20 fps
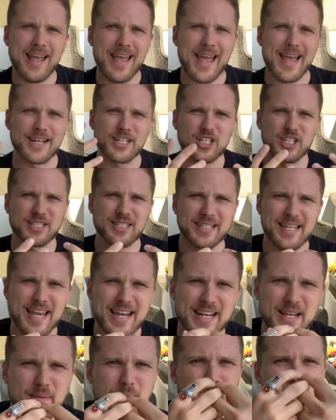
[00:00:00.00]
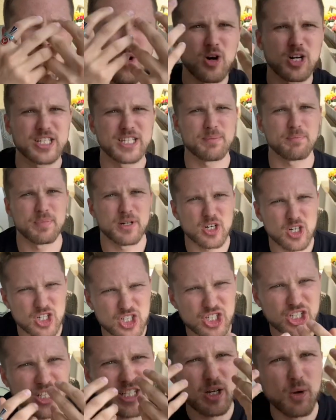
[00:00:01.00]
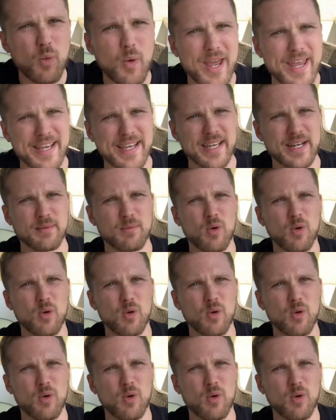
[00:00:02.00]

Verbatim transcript: and just getting more spiritually awakened,